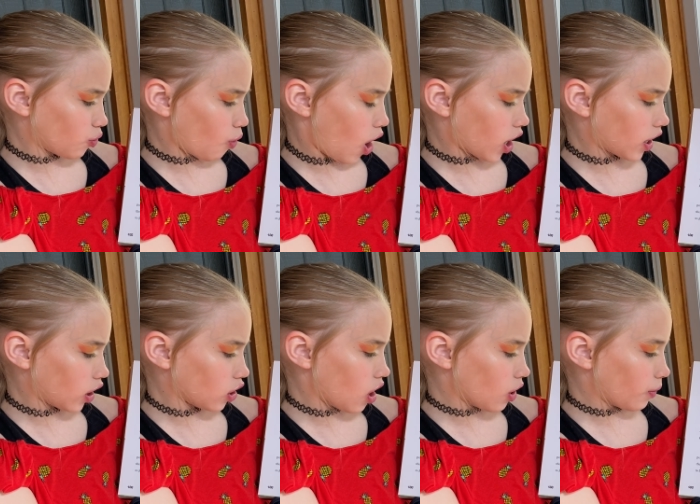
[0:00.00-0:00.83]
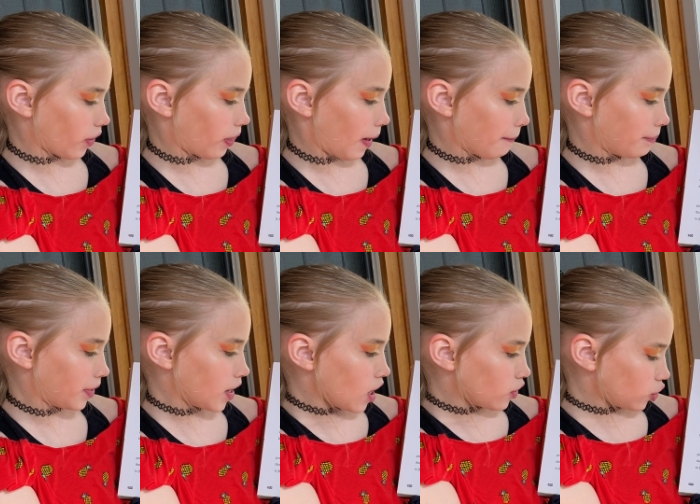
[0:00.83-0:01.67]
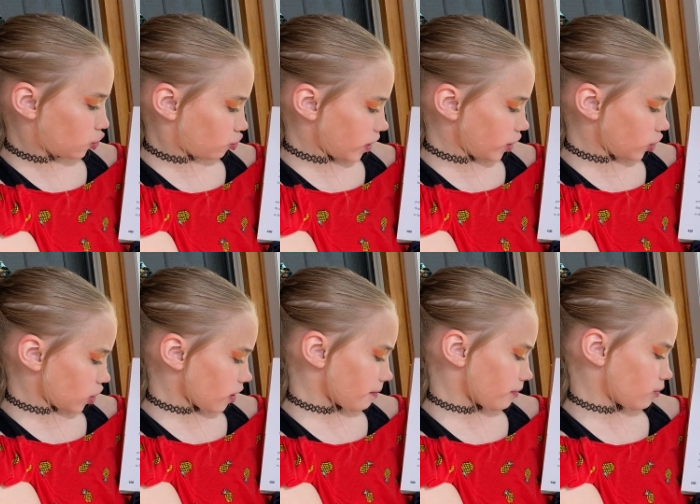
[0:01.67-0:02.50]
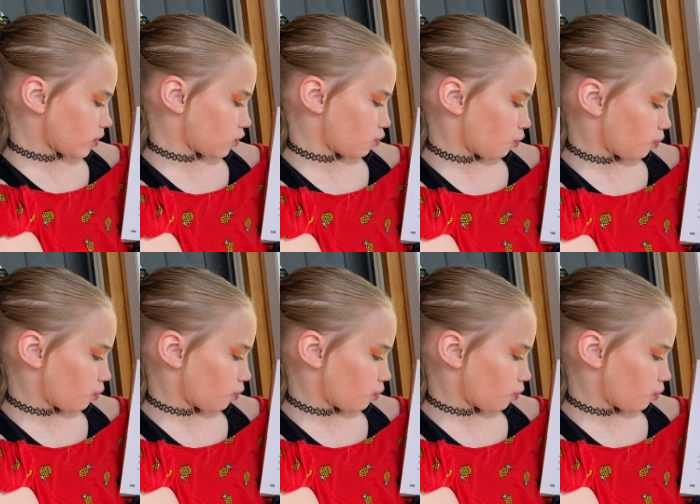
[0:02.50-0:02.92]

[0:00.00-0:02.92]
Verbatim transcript: to walk along with them. The stranger was